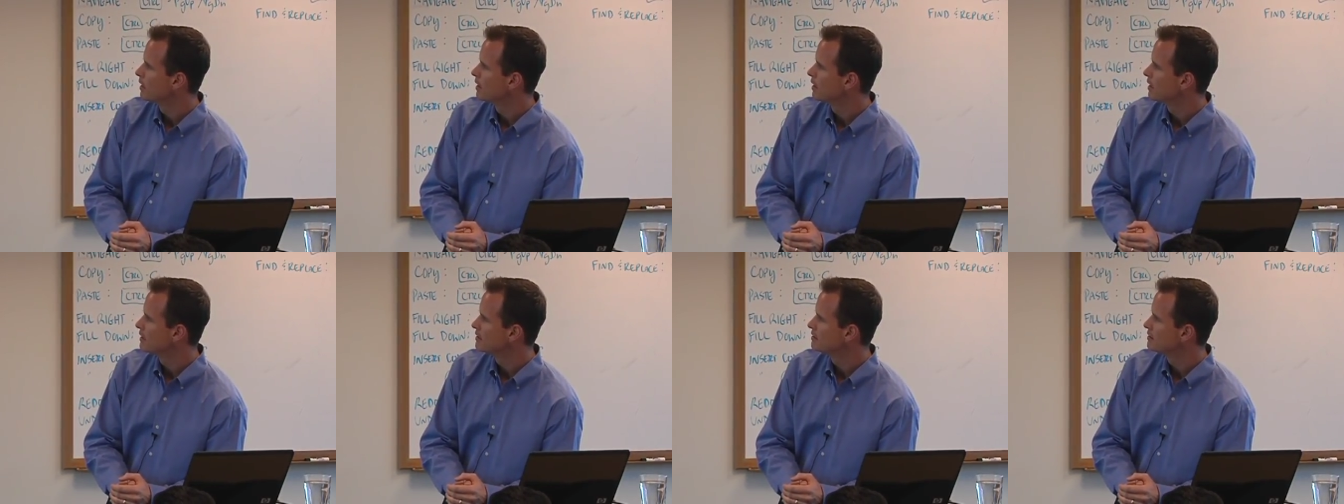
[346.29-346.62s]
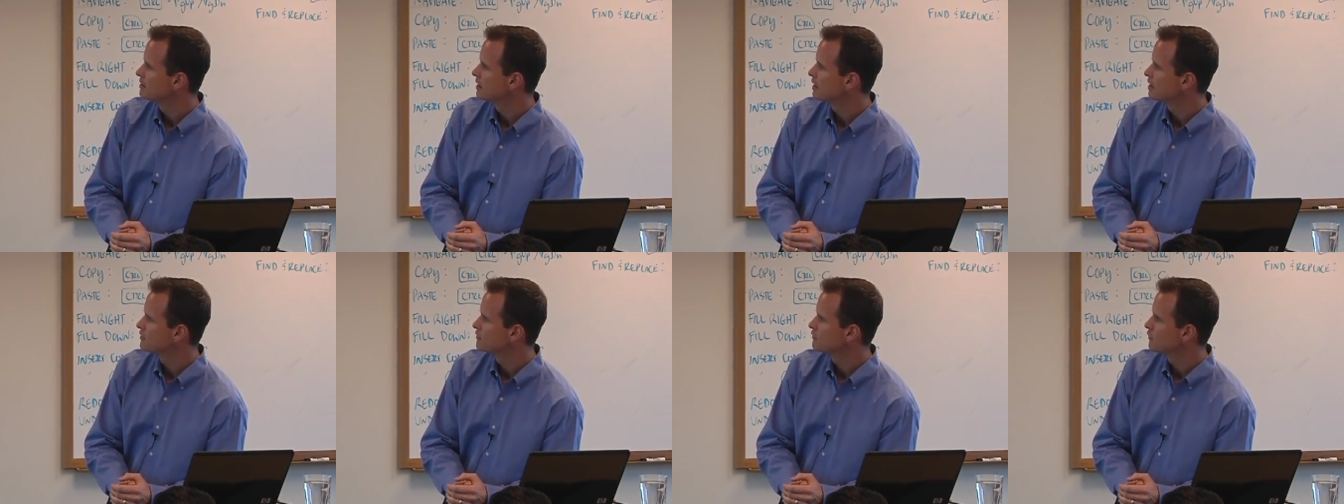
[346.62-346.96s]
it
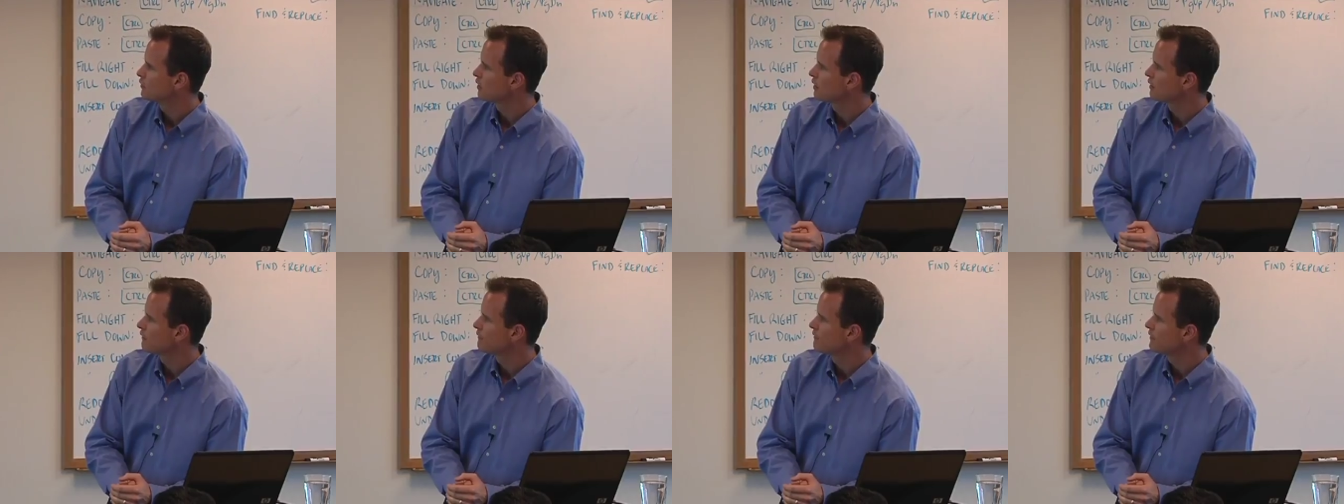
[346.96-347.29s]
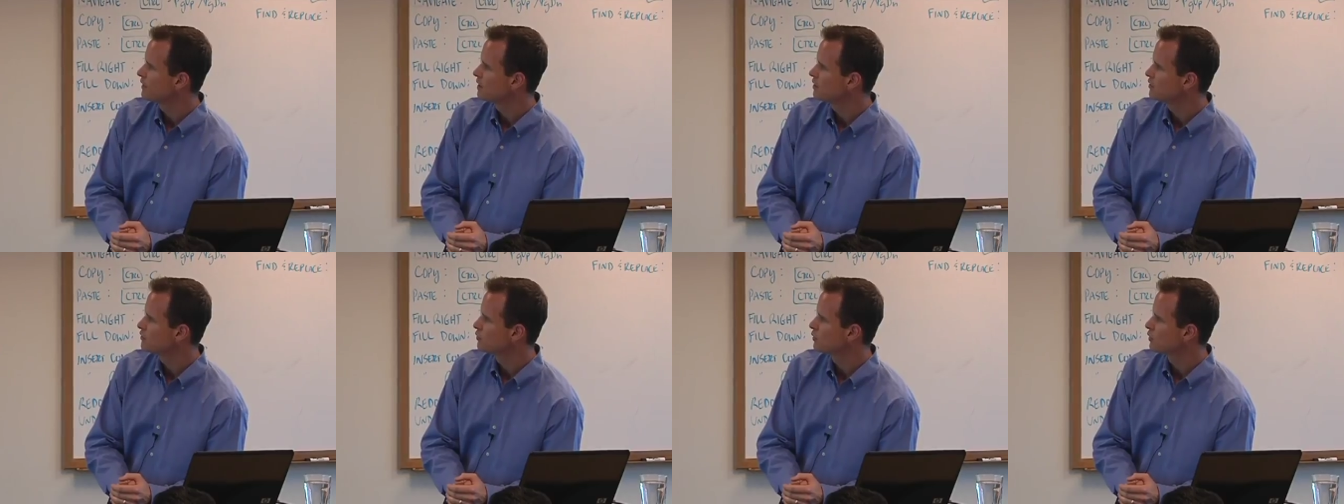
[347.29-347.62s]
says for our
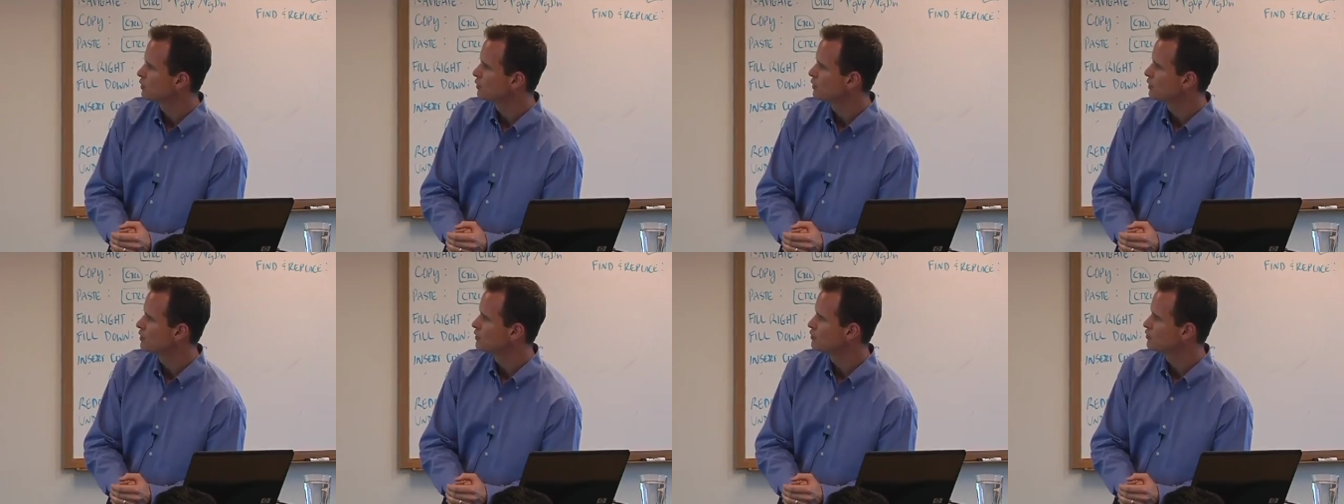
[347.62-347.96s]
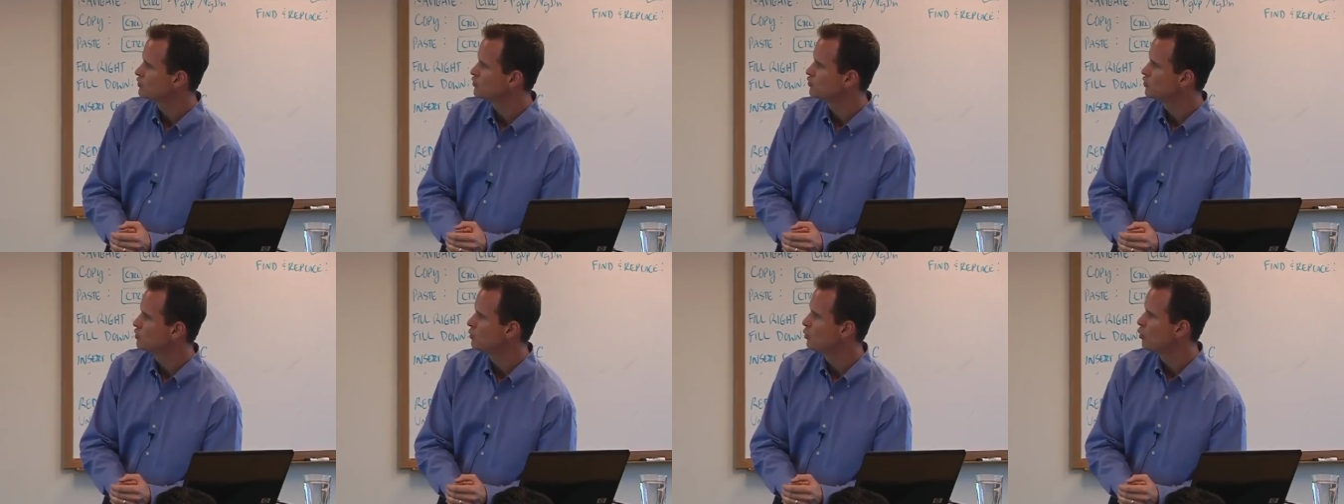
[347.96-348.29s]
fees, we're going to
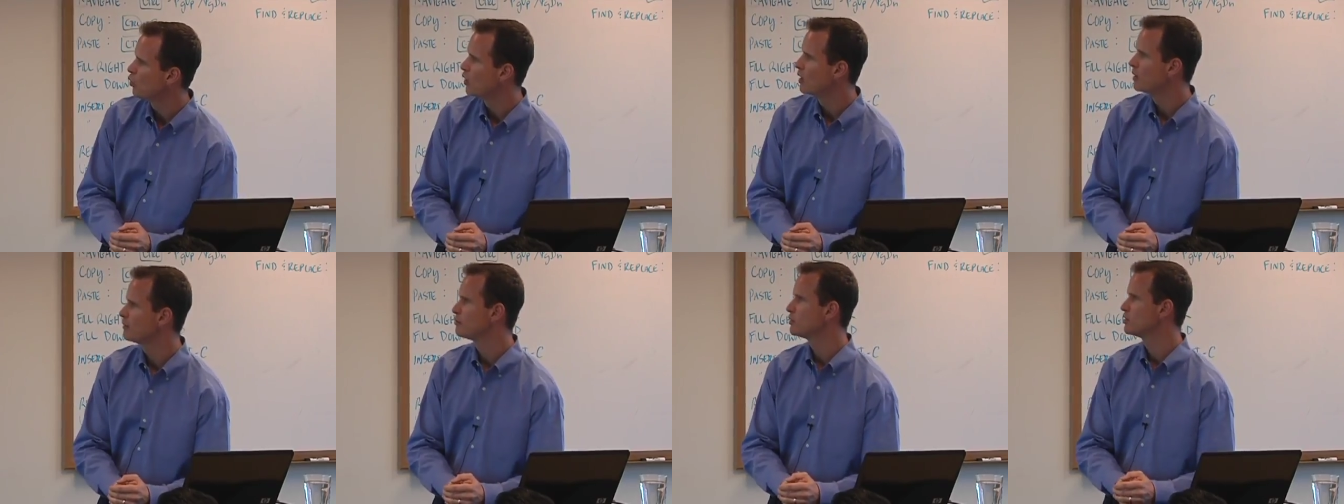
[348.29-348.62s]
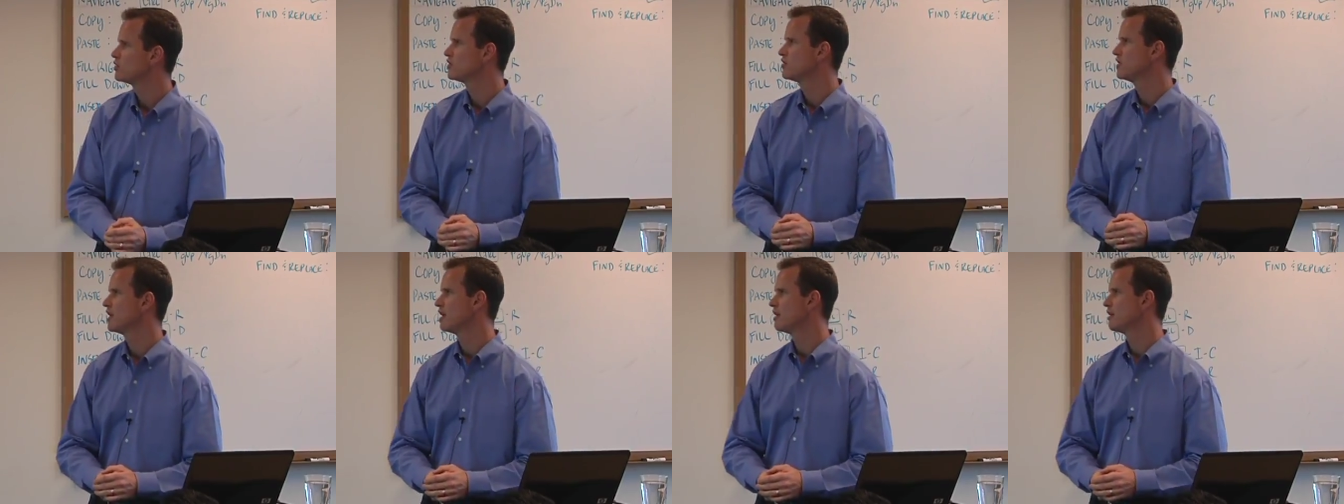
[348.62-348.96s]
assume
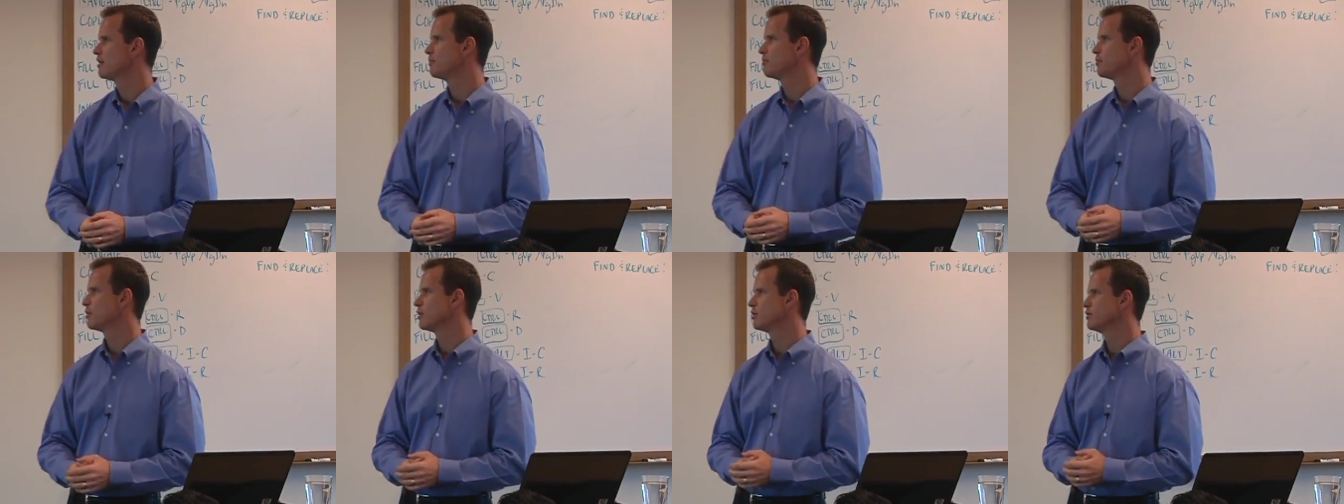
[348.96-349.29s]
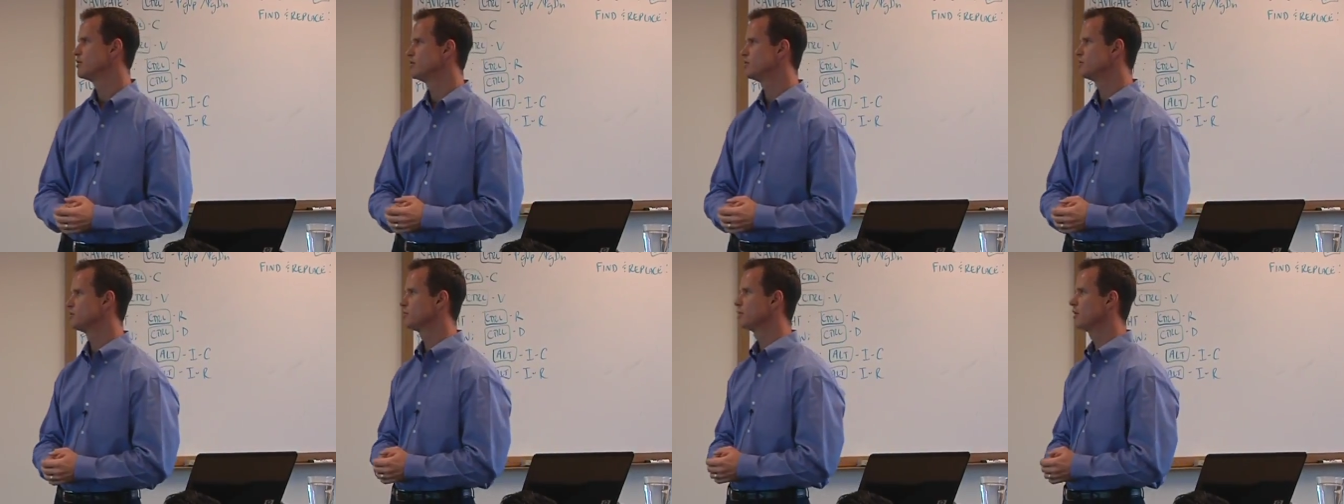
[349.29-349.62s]
1% of the
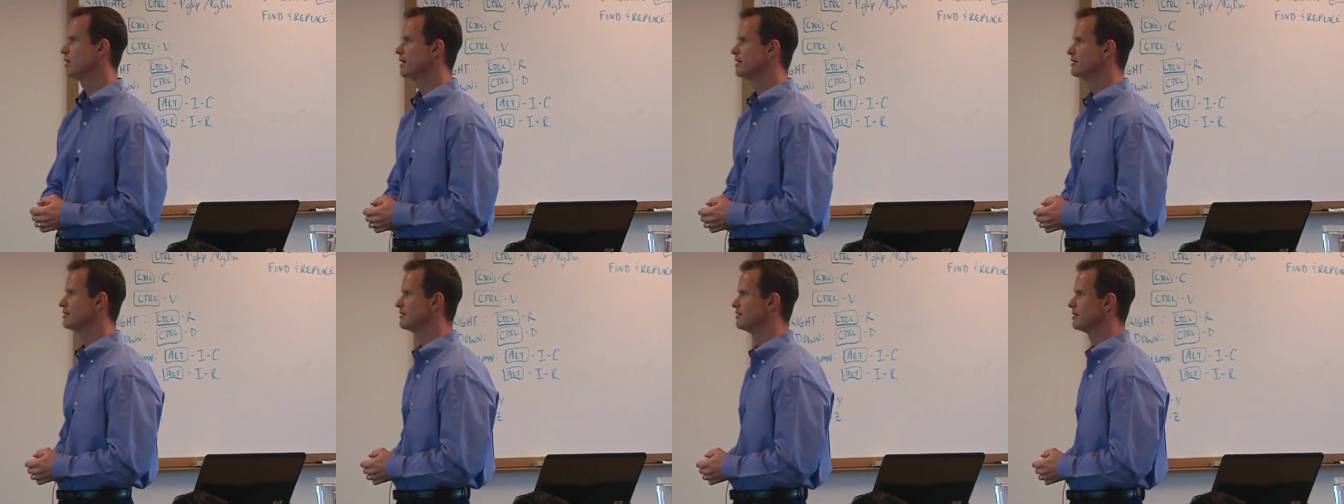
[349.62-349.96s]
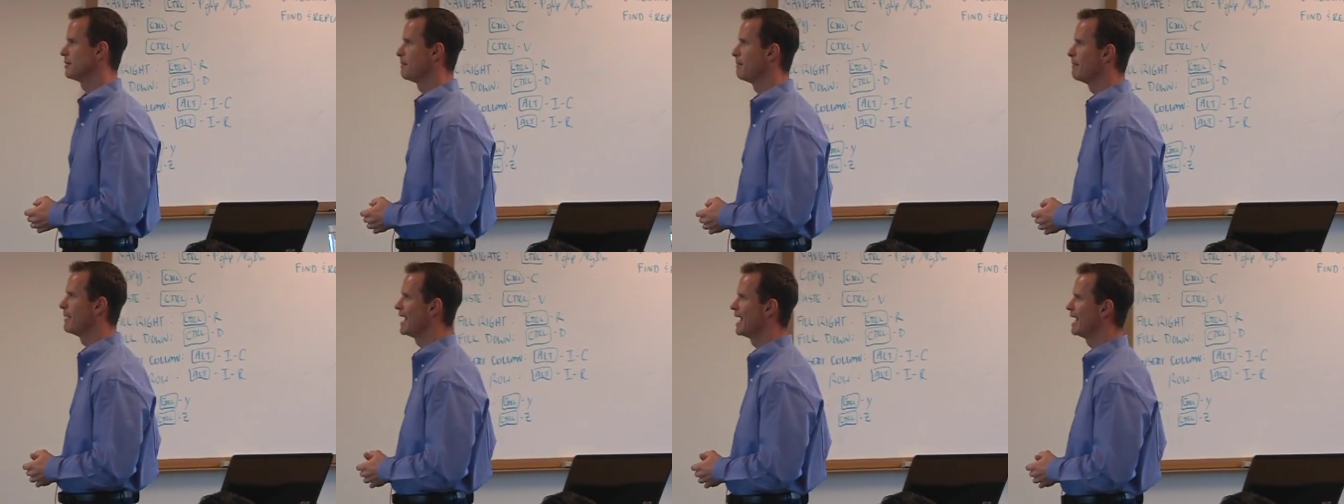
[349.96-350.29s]
purchase price is a
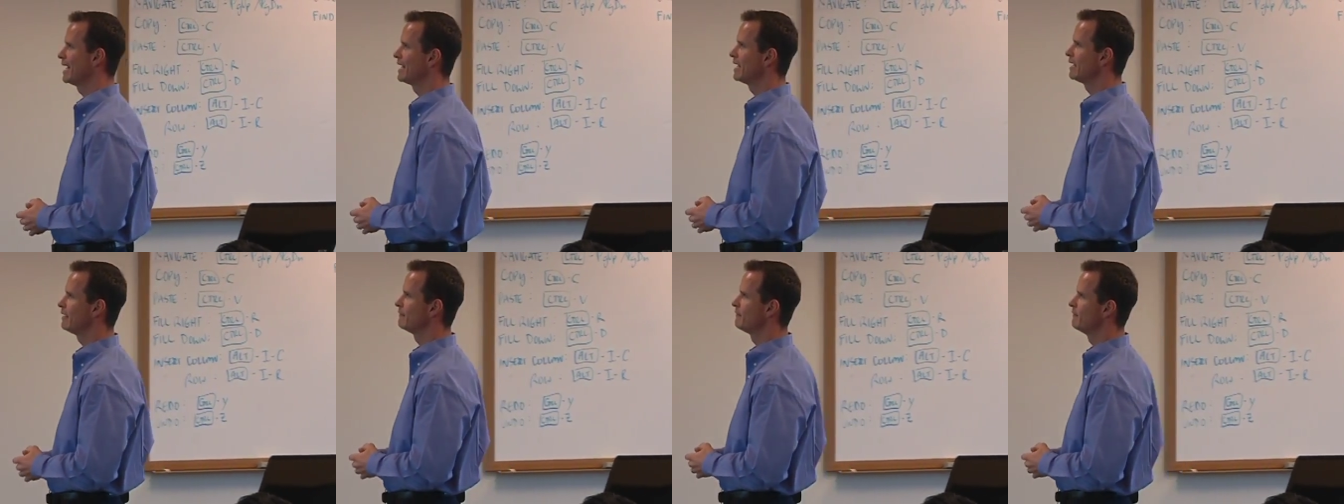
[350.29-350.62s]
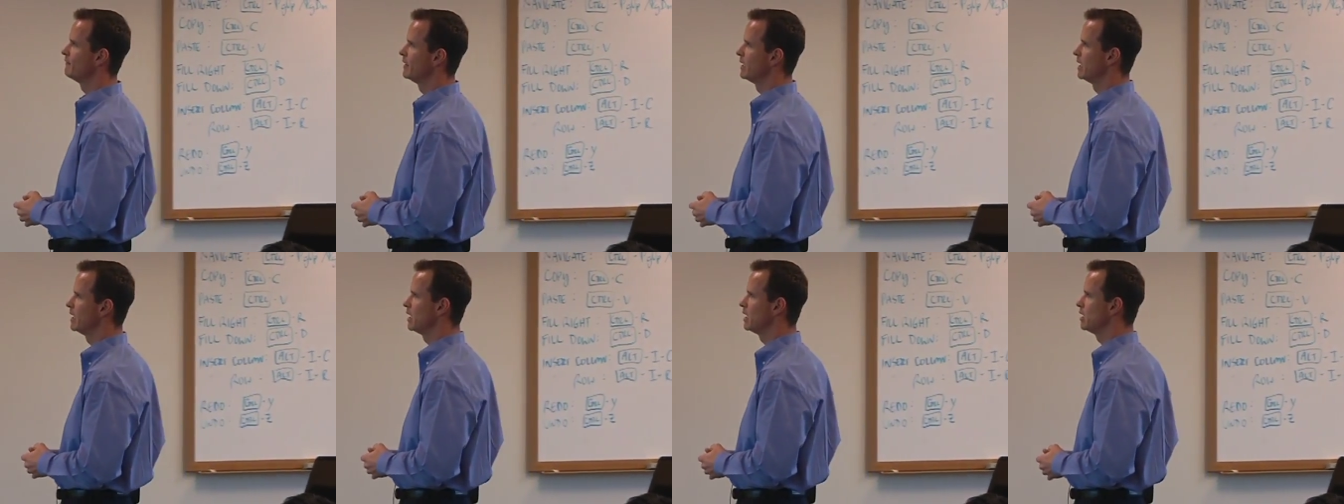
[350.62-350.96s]
banking
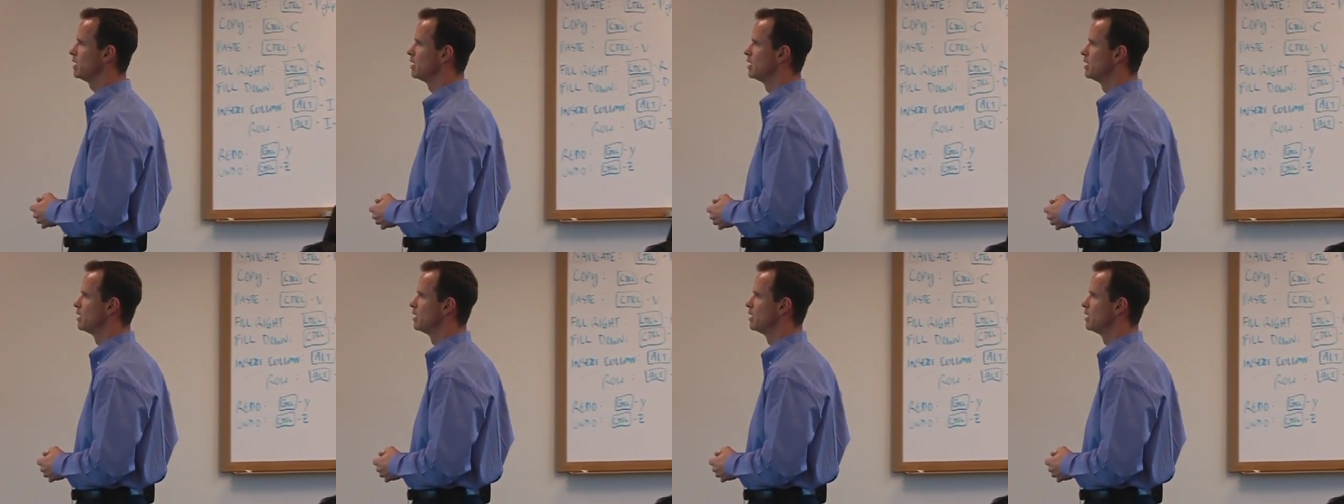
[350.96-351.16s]
fee.